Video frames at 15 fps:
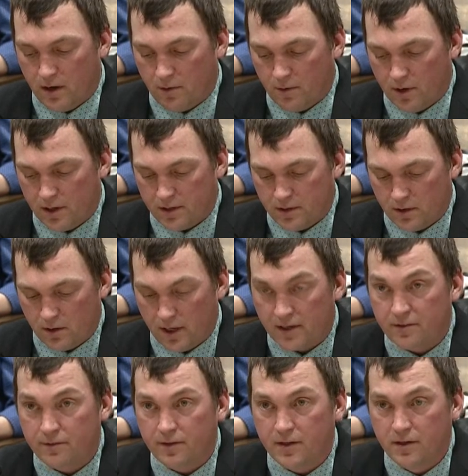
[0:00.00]
our work to
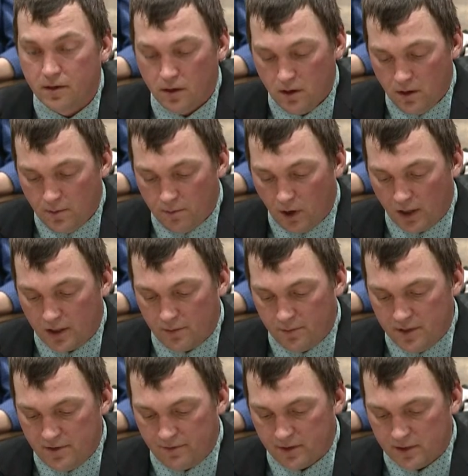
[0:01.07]
collectively market
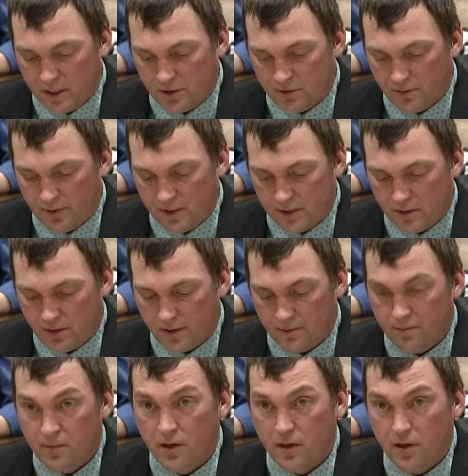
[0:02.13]
beef in central Minnesota.